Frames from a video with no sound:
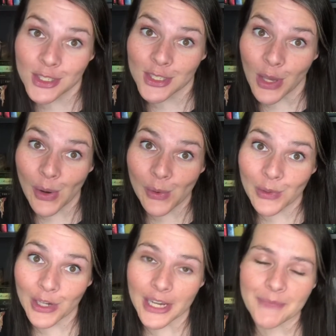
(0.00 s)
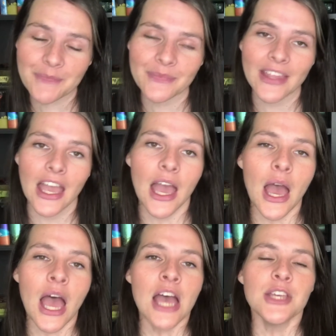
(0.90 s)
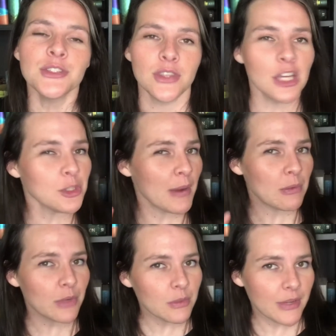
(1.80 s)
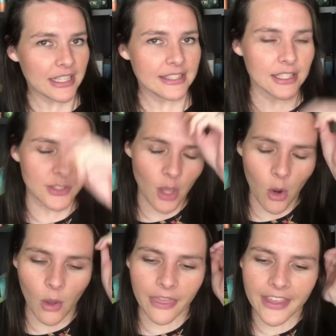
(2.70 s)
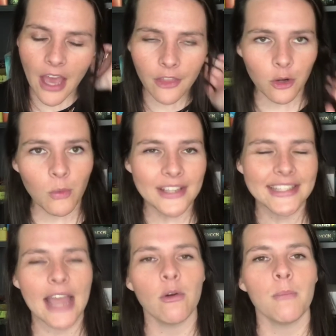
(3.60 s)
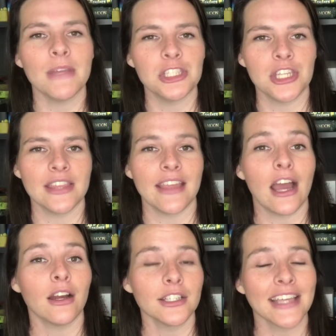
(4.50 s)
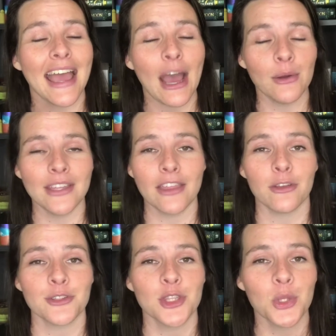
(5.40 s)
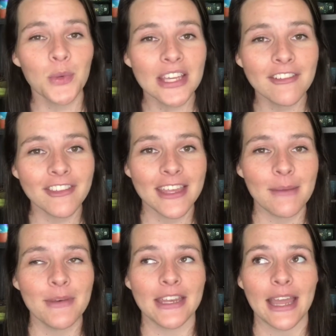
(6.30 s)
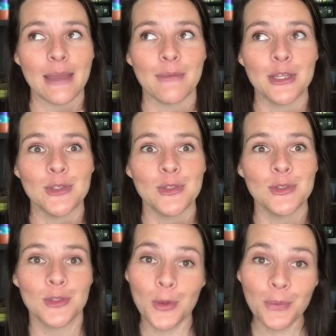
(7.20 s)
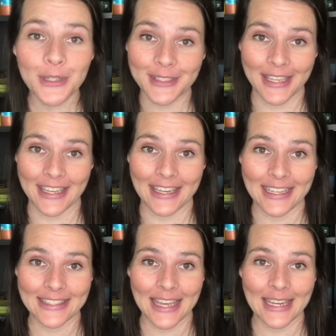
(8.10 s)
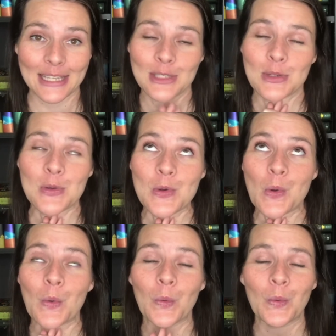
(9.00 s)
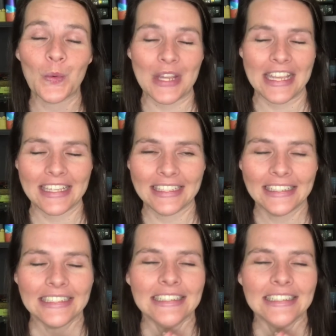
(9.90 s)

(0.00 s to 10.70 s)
So good. So those are my rereads. So the other ones I will mention that aren't out yet, there's 3 of them that I am super stinking excited to read.